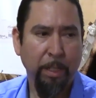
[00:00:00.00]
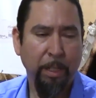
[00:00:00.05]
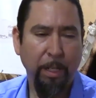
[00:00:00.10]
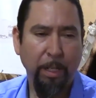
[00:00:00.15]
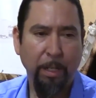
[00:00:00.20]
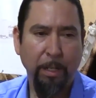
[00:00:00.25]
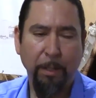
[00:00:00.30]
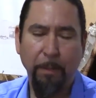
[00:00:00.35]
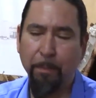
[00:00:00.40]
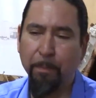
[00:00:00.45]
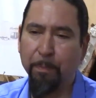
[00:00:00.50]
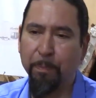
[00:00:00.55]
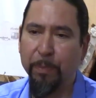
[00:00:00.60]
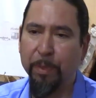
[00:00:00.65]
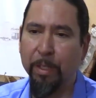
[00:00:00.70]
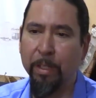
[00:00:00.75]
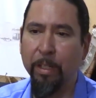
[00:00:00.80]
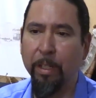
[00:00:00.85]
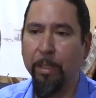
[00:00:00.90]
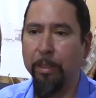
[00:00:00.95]
an
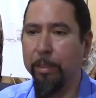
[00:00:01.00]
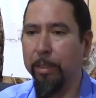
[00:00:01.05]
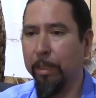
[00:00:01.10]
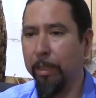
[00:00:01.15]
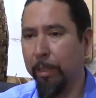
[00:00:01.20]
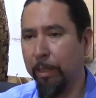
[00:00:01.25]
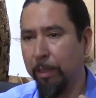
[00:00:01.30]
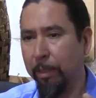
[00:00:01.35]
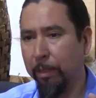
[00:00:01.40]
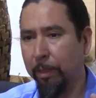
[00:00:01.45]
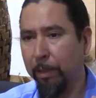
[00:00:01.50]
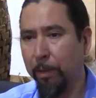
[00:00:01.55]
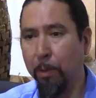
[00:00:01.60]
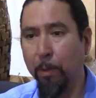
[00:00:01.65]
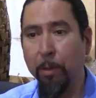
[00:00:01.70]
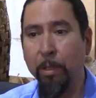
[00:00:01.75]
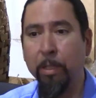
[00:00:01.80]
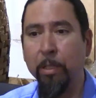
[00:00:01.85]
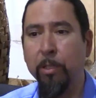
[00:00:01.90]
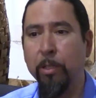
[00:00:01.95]
elder,
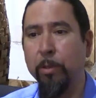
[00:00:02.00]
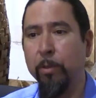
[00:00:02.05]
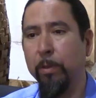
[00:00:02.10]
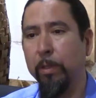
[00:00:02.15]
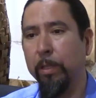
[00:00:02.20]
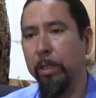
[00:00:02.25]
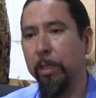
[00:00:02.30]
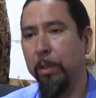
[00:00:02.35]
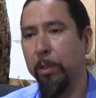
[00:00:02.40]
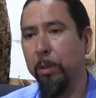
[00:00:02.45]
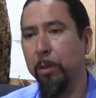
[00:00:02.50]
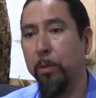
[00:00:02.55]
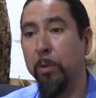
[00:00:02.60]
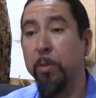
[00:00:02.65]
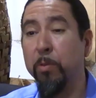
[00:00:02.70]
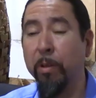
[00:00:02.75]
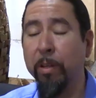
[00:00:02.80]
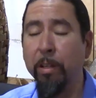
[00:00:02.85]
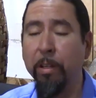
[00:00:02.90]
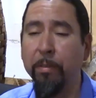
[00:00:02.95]
Gordon Julian, who was
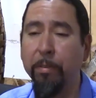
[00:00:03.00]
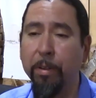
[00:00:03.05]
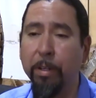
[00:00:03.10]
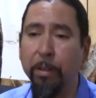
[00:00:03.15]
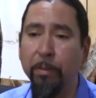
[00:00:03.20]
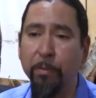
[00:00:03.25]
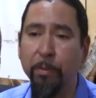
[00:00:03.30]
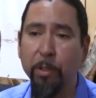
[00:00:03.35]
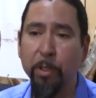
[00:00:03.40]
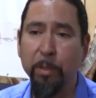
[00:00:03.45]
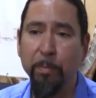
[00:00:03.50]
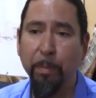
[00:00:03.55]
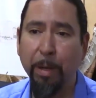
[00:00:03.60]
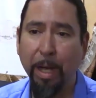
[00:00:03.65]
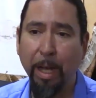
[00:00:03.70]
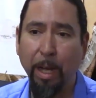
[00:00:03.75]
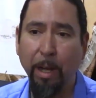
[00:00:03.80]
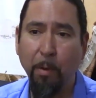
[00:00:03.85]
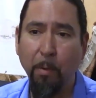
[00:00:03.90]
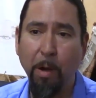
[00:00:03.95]
one of the very first
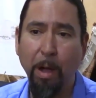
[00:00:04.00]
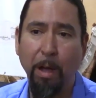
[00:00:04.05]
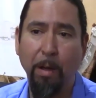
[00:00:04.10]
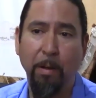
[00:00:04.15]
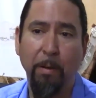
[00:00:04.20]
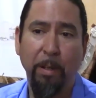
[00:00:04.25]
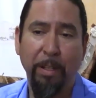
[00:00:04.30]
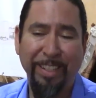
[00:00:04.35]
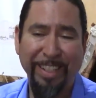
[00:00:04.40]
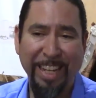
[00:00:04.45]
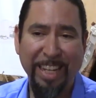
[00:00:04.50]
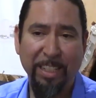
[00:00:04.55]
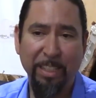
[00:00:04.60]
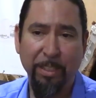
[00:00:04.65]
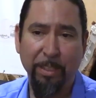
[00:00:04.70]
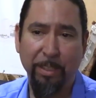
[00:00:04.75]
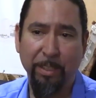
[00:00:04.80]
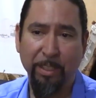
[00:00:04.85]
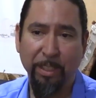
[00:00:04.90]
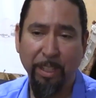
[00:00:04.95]
powwow
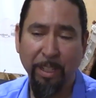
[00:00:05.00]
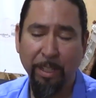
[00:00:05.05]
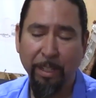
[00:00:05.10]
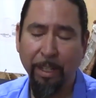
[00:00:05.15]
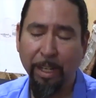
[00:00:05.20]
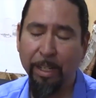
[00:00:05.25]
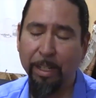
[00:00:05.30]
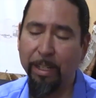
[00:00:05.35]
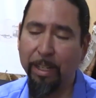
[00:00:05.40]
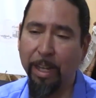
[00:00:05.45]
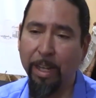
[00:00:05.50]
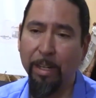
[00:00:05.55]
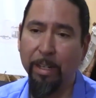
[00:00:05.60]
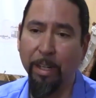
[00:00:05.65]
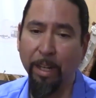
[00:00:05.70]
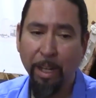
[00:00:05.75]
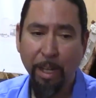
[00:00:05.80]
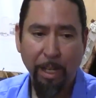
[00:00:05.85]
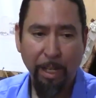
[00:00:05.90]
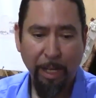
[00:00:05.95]
dancers in Atlantic Canada.
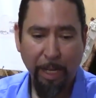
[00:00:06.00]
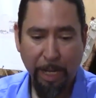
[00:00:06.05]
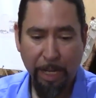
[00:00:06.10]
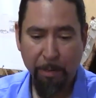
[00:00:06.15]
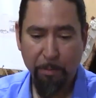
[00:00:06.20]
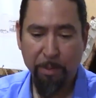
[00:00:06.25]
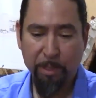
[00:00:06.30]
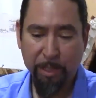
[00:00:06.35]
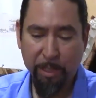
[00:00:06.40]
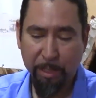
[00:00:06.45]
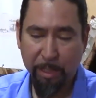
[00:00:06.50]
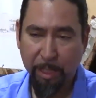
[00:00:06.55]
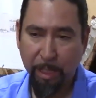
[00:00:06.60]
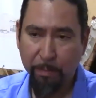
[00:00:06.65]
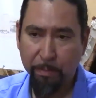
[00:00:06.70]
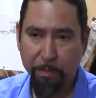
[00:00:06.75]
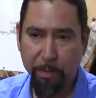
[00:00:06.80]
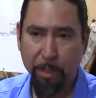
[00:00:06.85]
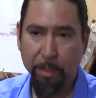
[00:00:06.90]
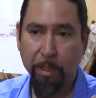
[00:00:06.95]
And it was
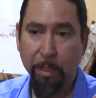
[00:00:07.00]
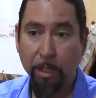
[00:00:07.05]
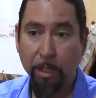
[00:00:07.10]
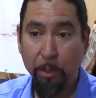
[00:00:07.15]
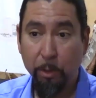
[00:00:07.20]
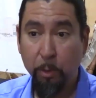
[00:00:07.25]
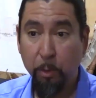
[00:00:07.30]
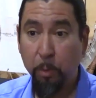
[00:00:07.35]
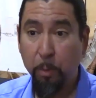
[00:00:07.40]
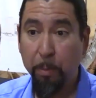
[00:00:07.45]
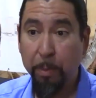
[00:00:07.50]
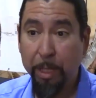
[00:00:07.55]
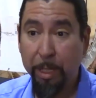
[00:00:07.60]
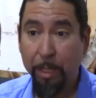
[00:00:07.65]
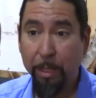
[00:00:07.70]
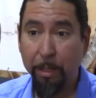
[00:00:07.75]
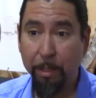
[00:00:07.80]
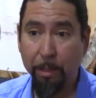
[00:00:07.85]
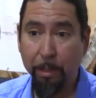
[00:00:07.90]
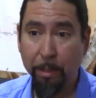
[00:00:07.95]
gifted to me.